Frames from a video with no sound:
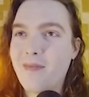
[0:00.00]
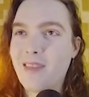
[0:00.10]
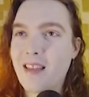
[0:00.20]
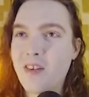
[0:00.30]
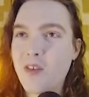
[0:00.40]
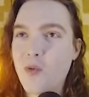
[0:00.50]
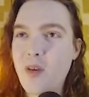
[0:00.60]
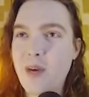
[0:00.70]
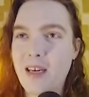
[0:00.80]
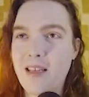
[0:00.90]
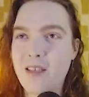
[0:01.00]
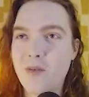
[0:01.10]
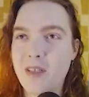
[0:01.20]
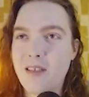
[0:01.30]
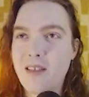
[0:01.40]
There's a Quebec in this
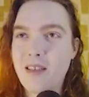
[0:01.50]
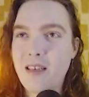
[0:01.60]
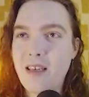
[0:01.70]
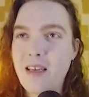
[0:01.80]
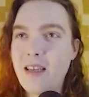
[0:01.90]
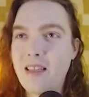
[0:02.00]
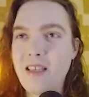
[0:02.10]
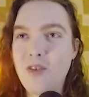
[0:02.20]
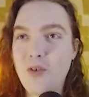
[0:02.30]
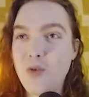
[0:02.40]
one. These do